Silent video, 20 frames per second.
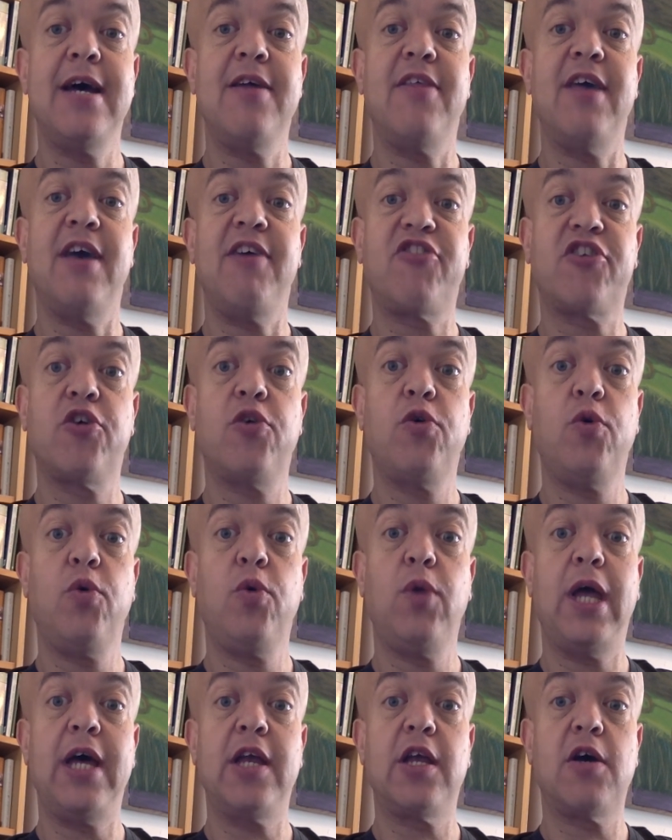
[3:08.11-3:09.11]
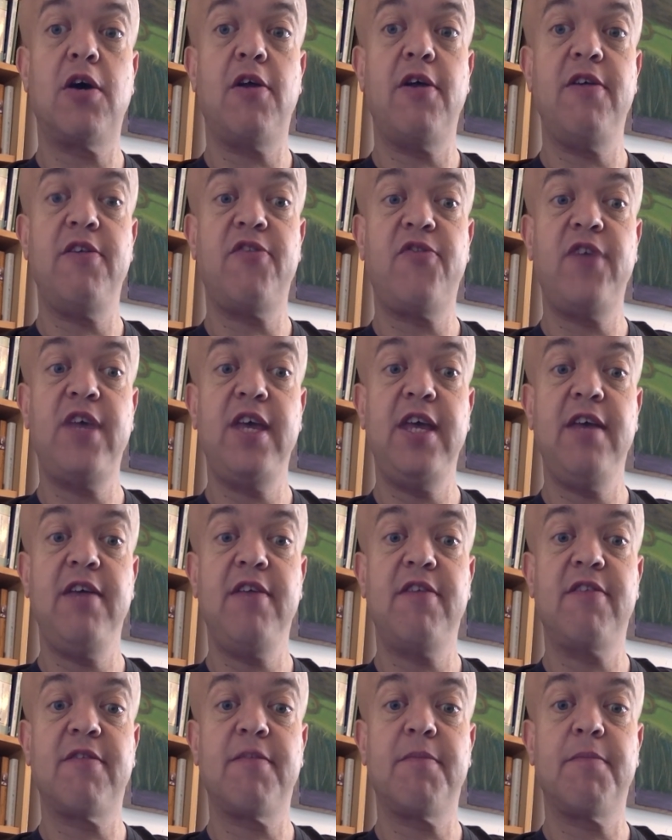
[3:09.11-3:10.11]
their school and college
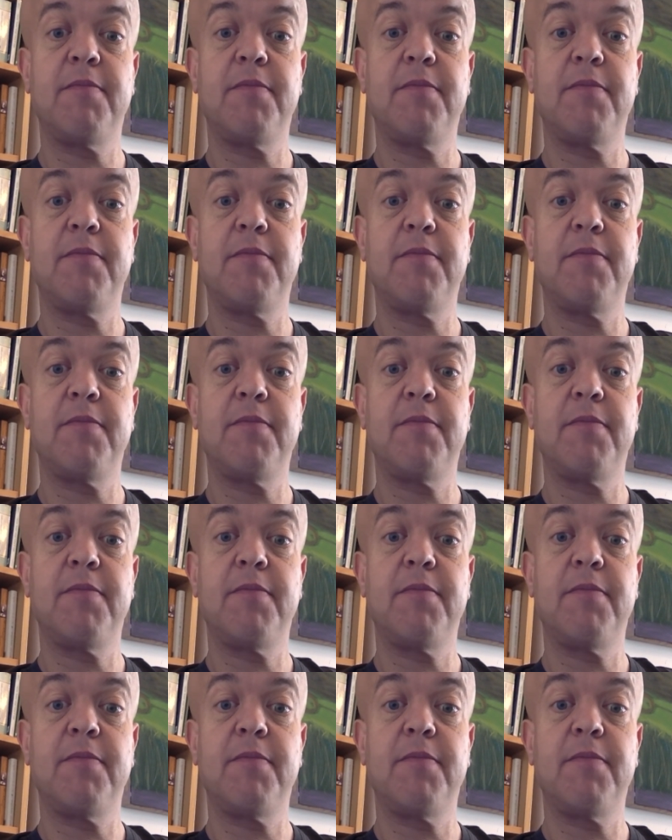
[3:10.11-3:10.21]
fees.